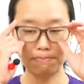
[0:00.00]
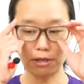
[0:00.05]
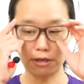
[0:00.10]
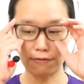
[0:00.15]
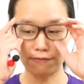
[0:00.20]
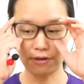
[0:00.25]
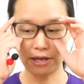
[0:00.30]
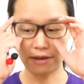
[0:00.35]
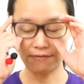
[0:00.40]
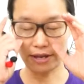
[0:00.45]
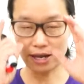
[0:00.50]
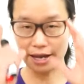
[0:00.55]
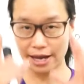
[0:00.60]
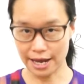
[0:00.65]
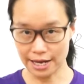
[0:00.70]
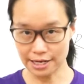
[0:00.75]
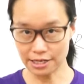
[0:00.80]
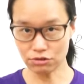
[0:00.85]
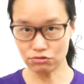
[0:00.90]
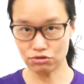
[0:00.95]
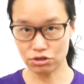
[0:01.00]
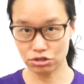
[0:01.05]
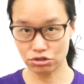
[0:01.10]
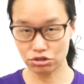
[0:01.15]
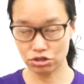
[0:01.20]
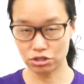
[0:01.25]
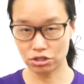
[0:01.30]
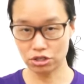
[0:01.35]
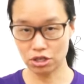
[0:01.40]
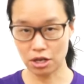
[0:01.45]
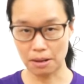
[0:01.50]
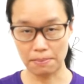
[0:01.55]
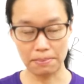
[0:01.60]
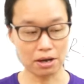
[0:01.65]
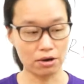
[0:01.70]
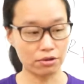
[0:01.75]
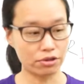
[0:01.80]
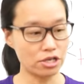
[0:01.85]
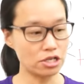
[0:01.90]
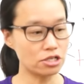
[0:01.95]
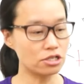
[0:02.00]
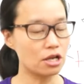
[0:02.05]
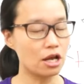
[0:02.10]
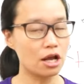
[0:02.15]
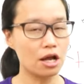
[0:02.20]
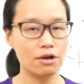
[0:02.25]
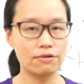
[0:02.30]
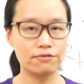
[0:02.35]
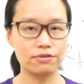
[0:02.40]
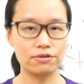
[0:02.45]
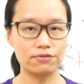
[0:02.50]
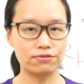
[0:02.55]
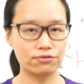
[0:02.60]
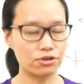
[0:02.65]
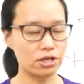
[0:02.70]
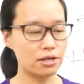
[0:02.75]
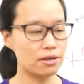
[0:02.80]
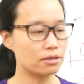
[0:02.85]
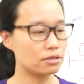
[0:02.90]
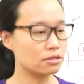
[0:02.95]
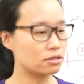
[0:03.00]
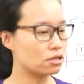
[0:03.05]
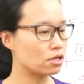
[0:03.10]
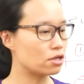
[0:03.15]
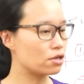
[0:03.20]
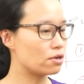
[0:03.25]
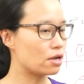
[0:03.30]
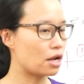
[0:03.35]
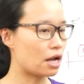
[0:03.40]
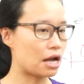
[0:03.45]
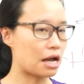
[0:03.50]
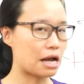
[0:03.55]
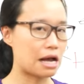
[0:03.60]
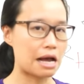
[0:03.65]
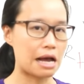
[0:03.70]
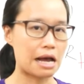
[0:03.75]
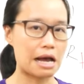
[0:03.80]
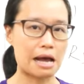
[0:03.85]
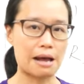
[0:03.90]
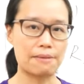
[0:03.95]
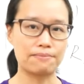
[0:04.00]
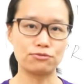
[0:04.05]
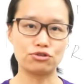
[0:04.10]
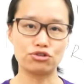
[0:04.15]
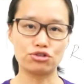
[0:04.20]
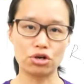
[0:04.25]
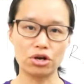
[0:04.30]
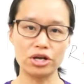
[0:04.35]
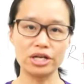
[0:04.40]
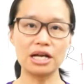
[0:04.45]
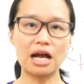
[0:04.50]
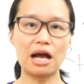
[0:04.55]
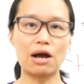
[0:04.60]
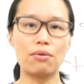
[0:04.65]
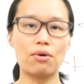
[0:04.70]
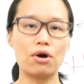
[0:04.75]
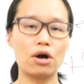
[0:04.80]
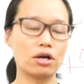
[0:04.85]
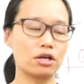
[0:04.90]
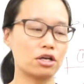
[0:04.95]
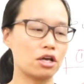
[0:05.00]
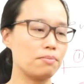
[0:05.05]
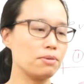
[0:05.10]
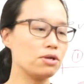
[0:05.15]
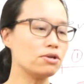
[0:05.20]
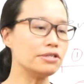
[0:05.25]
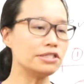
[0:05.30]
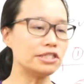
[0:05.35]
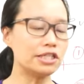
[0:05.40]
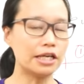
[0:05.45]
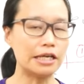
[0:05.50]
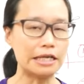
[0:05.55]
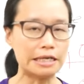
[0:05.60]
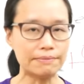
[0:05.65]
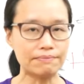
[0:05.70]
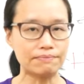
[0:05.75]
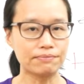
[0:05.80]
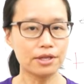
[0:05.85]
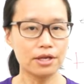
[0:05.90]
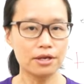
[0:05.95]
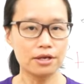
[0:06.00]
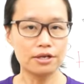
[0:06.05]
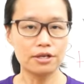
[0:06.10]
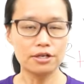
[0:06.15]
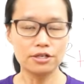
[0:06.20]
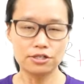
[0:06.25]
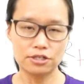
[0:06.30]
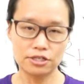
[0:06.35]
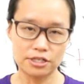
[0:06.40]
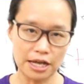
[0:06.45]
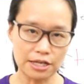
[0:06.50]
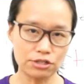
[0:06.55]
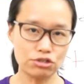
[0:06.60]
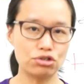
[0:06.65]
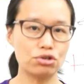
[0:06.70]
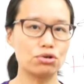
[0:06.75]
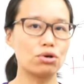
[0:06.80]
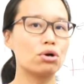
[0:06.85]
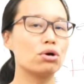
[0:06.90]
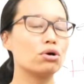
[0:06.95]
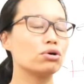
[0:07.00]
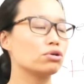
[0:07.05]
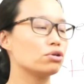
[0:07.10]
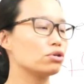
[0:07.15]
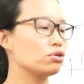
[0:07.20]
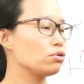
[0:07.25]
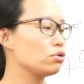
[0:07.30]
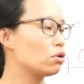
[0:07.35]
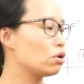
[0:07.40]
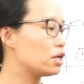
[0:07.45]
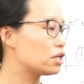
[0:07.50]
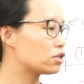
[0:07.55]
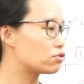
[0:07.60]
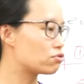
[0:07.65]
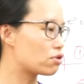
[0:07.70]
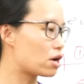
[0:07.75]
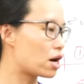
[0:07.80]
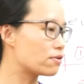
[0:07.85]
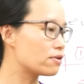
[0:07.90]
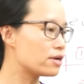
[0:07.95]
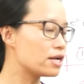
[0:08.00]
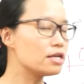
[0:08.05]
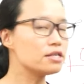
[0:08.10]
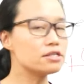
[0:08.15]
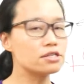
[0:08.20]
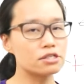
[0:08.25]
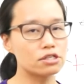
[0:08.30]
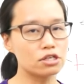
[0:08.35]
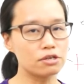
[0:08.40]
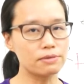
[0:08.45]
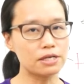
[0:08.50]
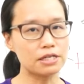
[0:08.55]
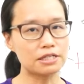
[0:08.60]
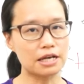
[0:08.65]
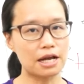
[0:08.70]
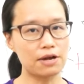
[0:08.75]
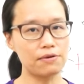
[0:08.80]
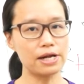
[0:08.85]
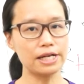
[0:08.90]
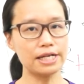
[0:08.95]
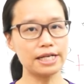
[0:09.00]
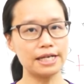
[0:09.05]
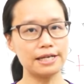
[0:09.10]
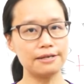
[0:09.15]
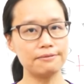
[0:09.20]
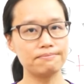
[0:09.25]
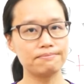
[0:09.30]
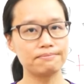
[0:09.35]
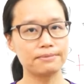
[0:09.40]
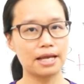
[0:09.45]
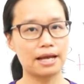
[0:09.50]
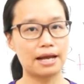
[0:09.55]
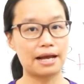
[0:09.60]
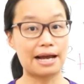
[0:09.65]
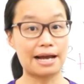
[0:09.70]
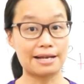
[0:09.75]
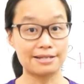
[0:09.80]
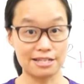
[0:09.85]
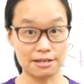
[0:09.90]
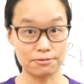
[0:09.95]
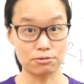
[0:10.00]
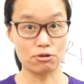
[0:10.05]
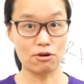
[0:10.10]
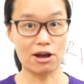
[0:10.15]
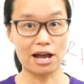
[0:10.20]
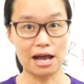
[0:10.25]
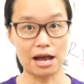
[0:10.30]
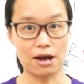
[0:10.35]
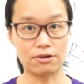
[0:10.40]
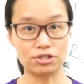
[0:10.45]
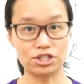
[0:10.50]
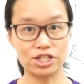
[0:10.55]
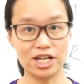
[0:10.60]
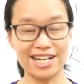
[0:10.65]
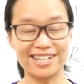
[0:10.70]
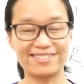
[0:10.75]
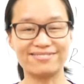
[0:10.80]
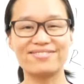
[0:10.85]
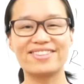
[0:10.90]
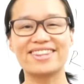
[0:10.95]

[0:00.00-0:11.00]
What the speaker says: If you have any question about this, feel free to join our community, send your inquiries to me directly, and subscribe our channel.